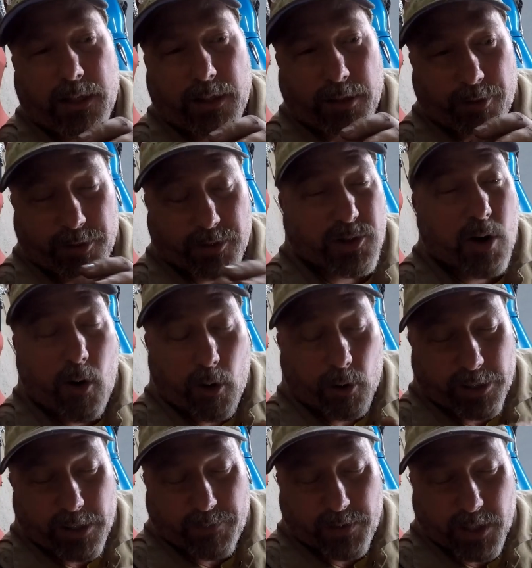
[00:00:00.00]
this car
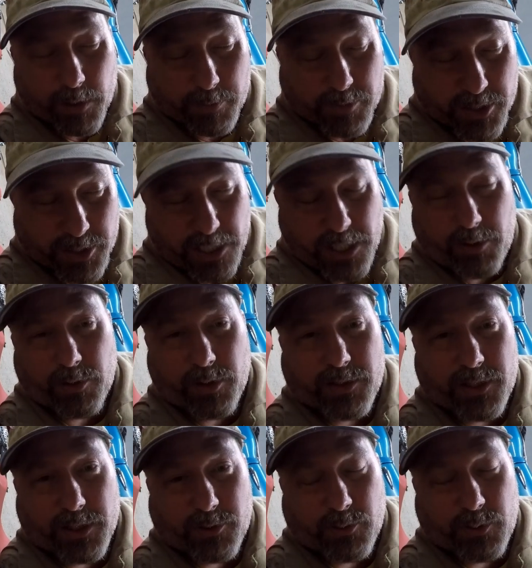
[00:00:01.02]
giving up secrets
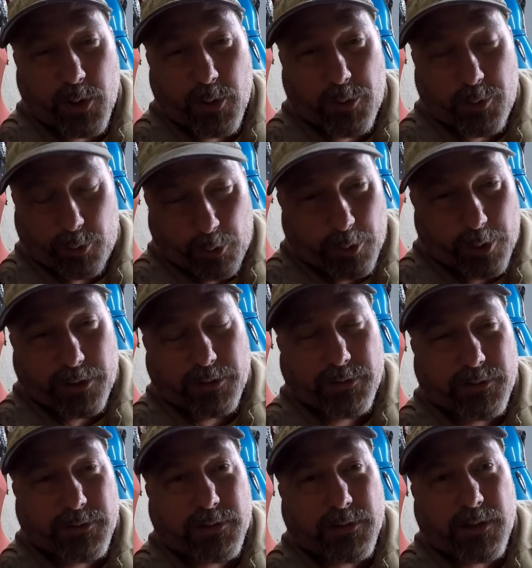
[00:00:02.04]
as we go through it.
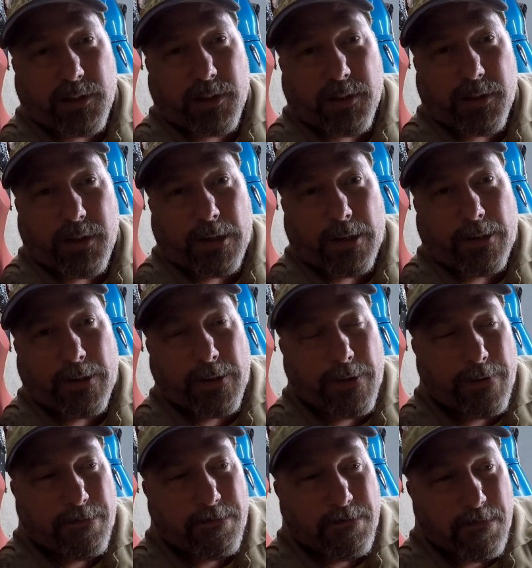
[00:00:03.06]

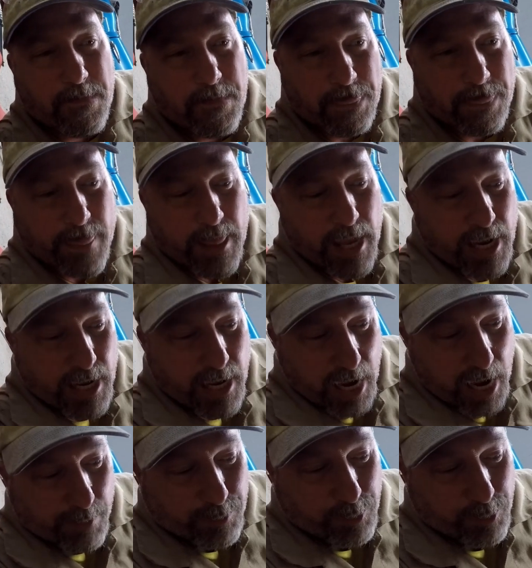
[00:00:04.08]
I'm